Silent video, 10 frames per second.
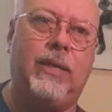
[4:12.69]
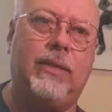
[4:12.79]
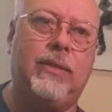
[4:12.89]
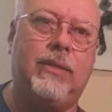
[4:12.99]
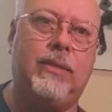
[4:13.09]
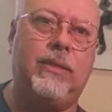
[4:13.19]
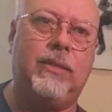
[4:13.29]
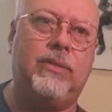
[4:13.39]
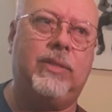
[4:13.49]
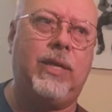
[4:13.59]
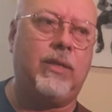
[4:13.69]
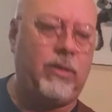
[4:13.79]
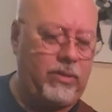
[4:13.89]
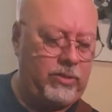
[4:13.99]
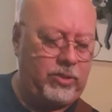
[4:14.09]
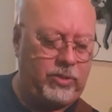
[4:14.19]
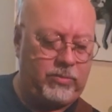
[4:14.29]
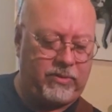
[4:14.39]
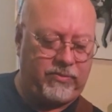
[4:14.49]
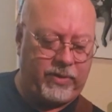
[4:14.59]
I instead learned to
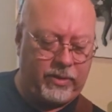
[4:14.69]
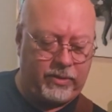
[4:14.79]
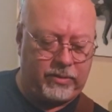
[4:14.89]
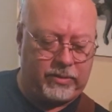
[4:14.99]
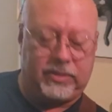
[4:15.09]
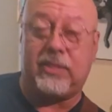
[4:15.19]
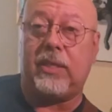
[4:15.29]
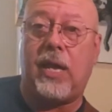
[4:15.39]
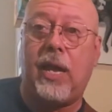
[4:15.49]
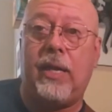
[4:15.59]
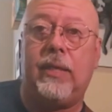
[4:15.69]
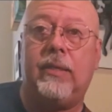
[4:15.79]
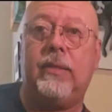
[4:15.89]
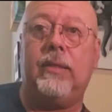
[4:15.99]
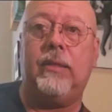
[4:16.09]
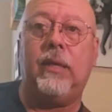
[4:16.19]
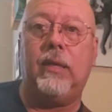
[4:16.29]
use my fingers and slide